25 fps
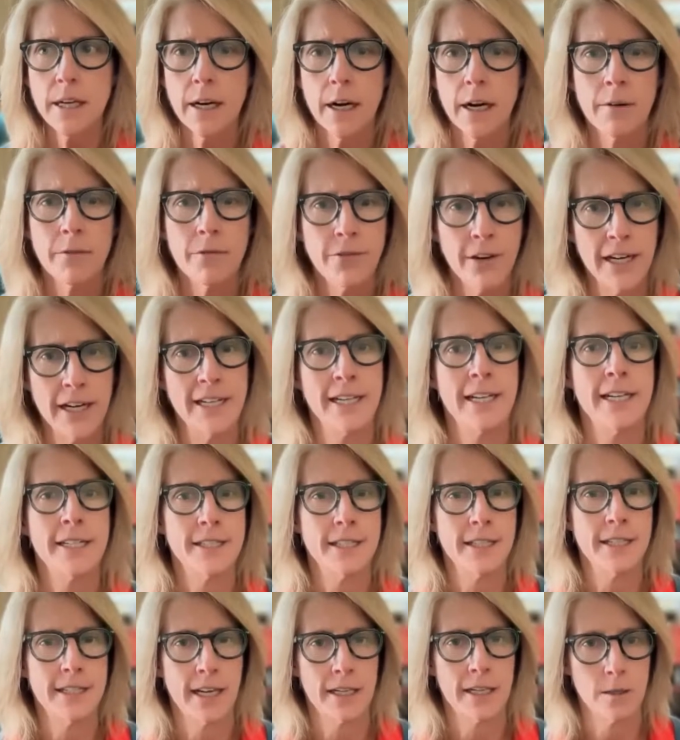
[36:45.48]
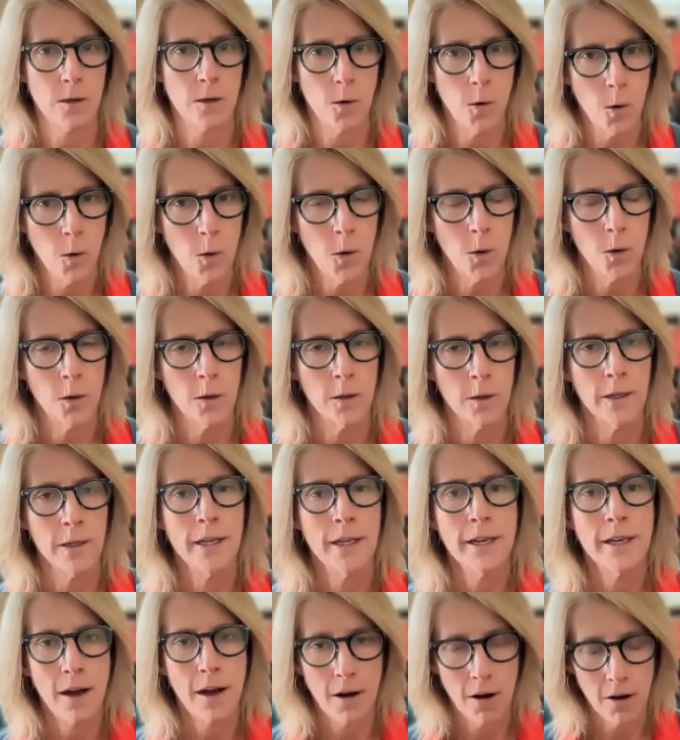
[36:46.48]
finances as a whole,
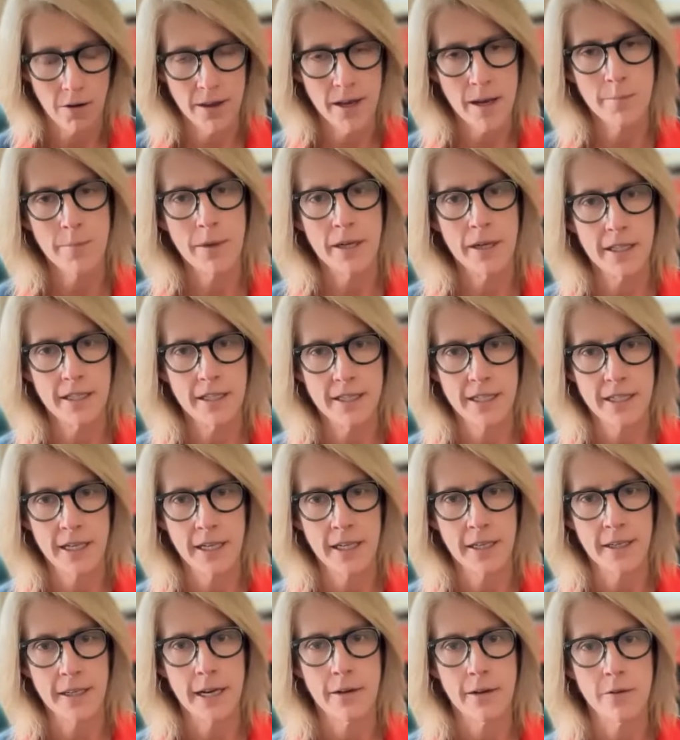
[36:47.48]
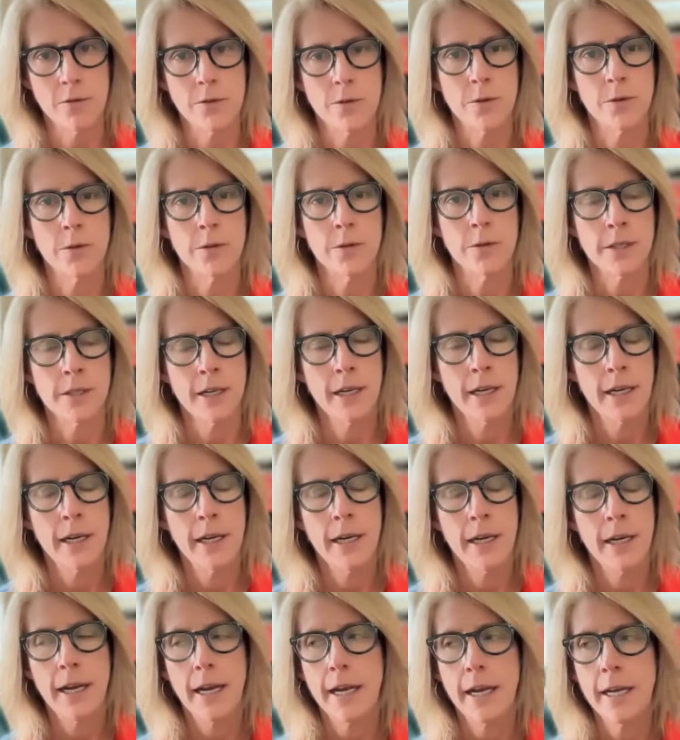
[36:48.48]
all that money staying in the household.
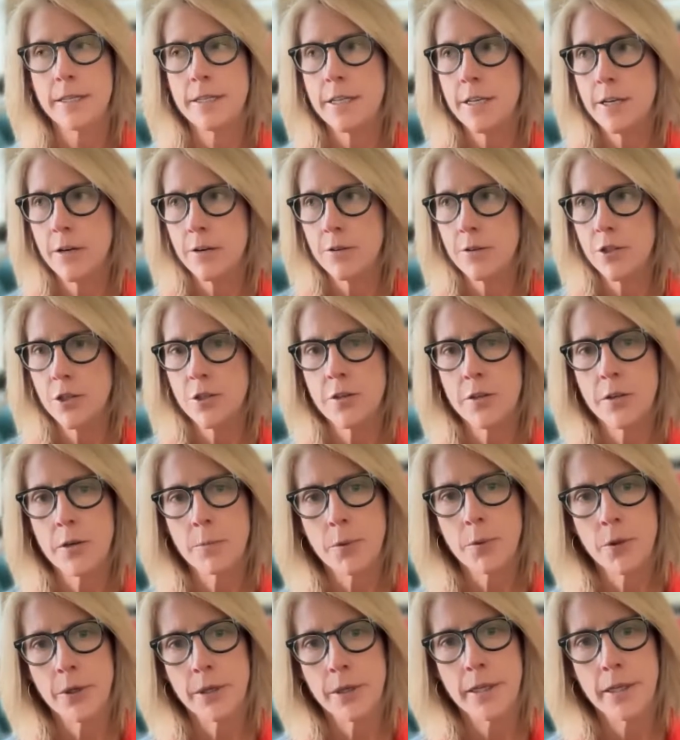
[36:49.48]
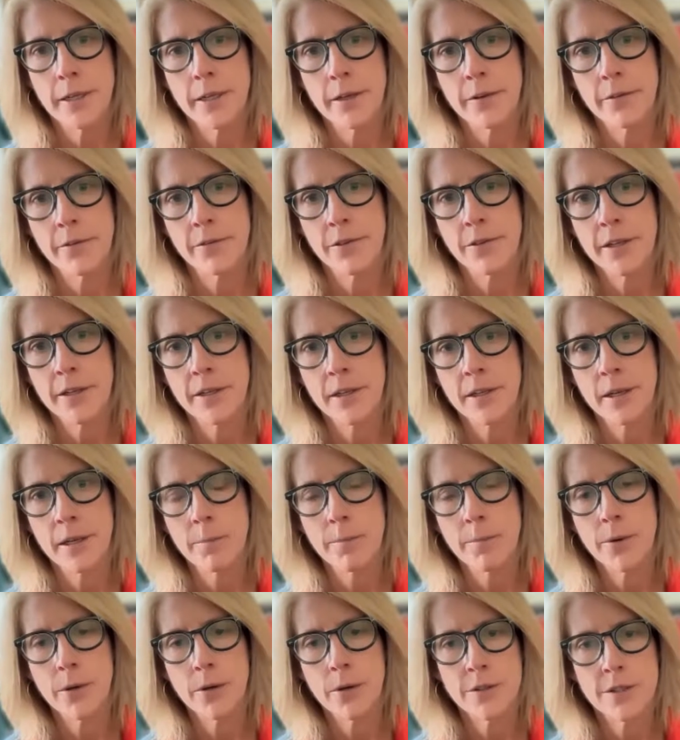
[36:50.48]
And, just to your point of the
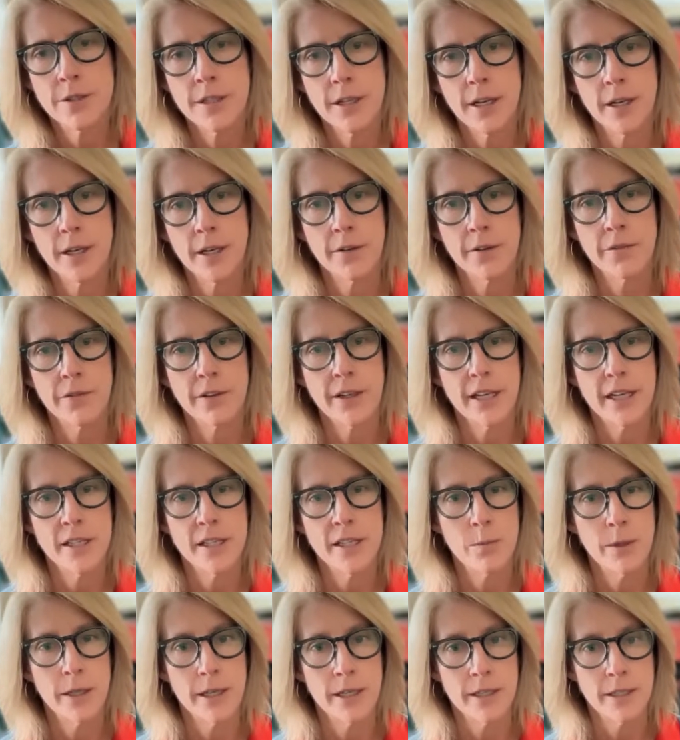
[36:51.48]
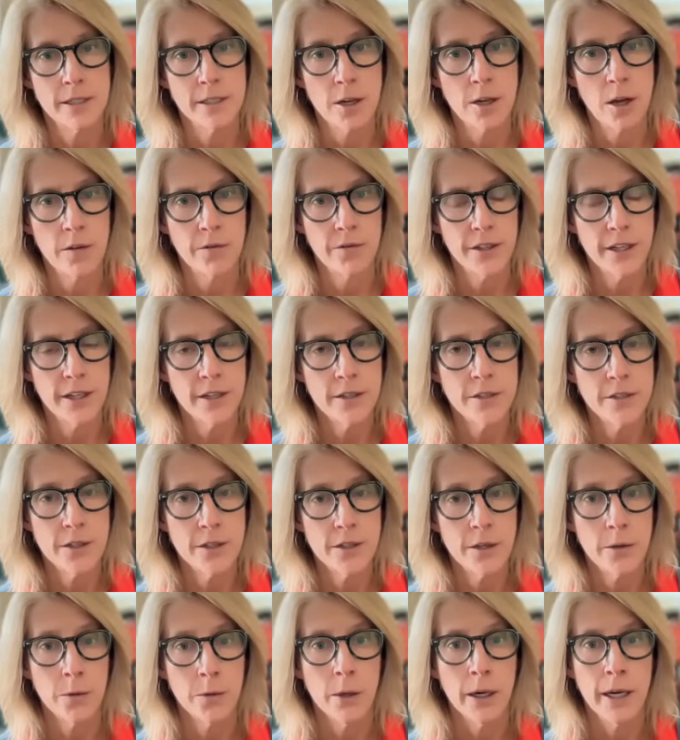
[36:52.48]
numbers of kids we can solve here.
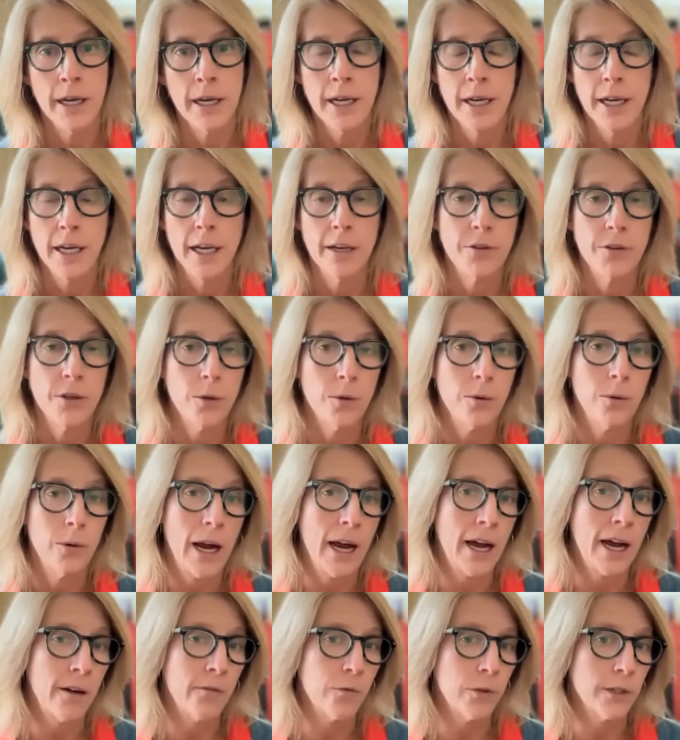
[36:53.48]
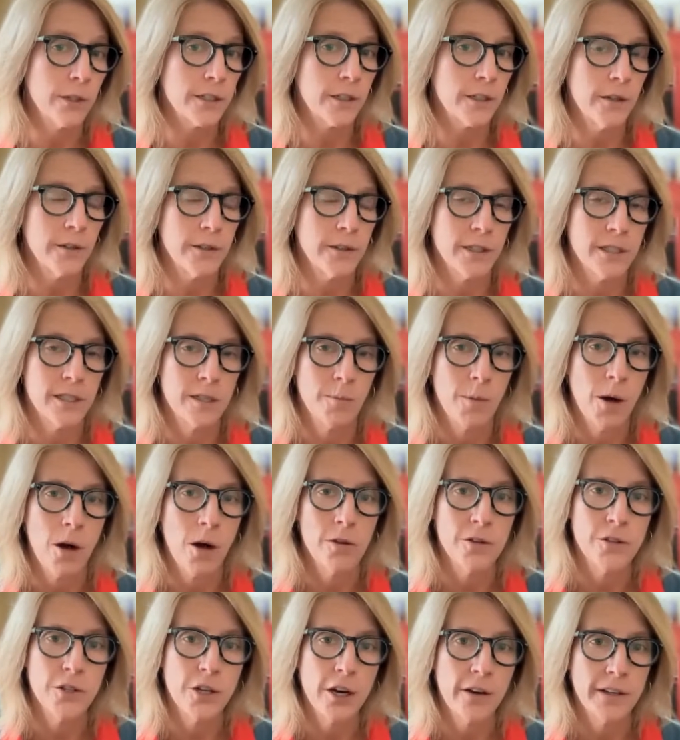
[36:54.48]
So if you have what's called a small
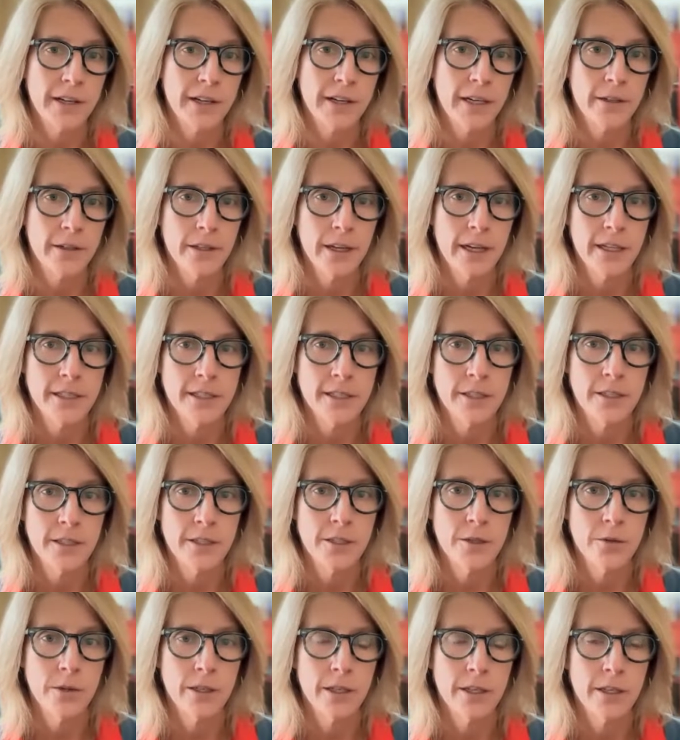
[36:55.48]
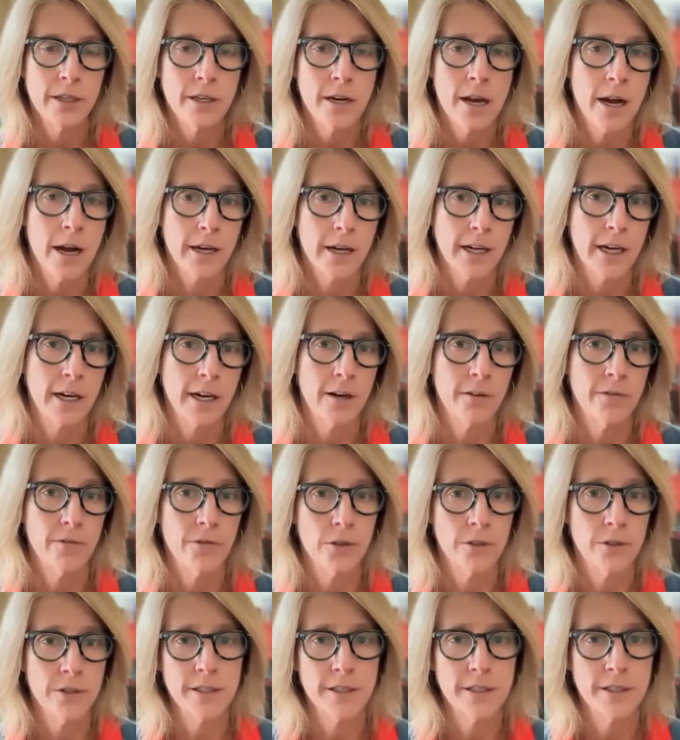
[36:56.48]
childcare license, you can care for
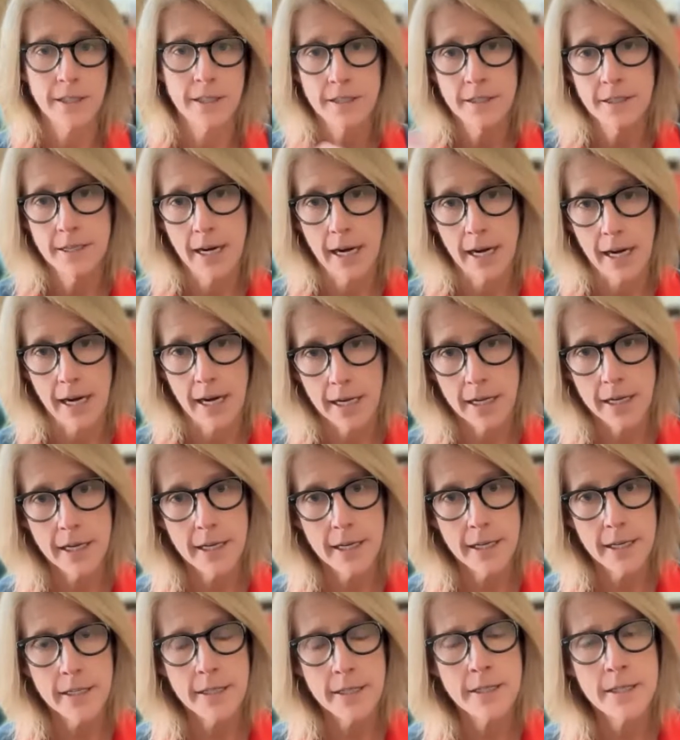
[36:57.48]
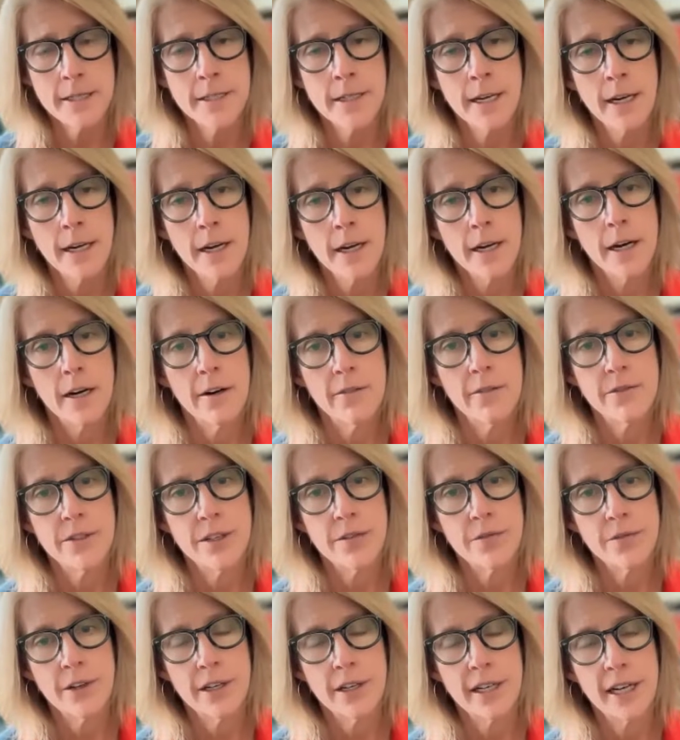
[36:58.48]
6 to 8 kids of
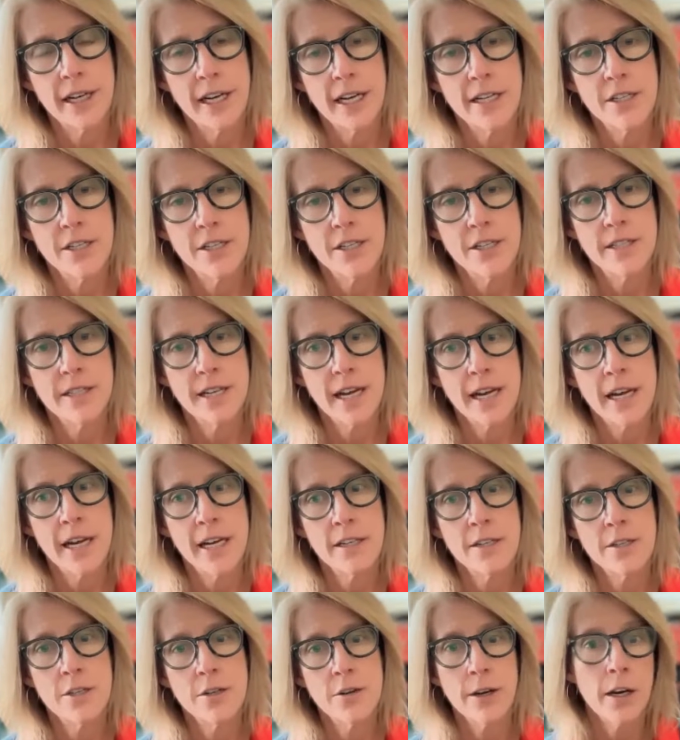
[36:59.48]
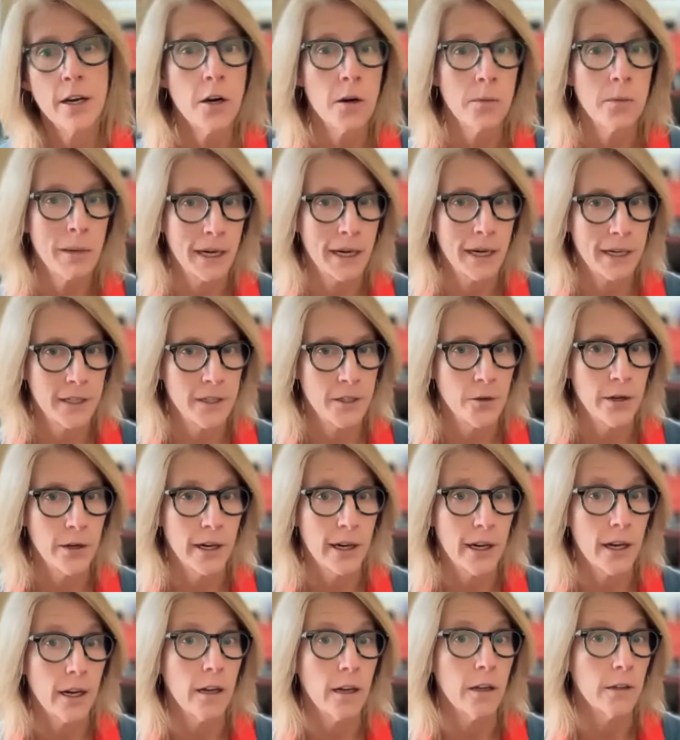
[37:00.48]
different ages. And you can go back and you can
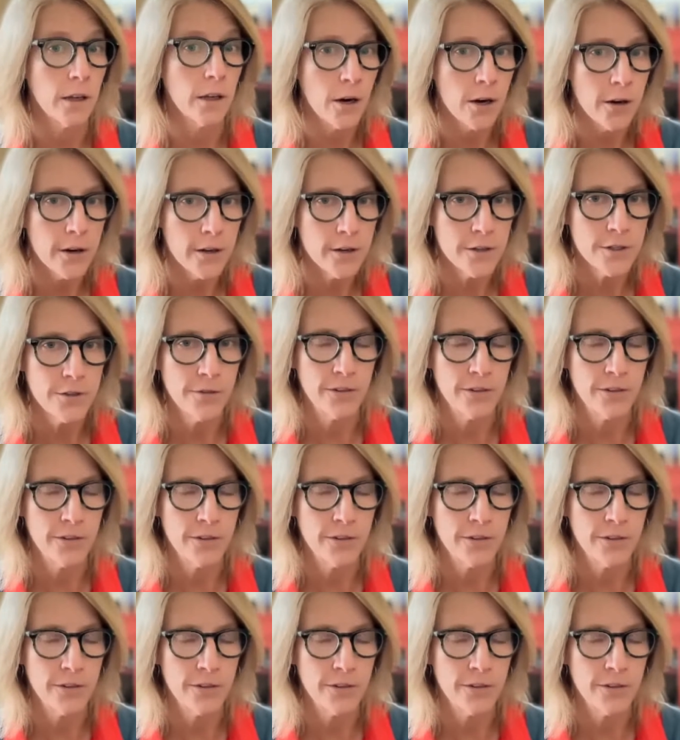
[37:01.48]
get a large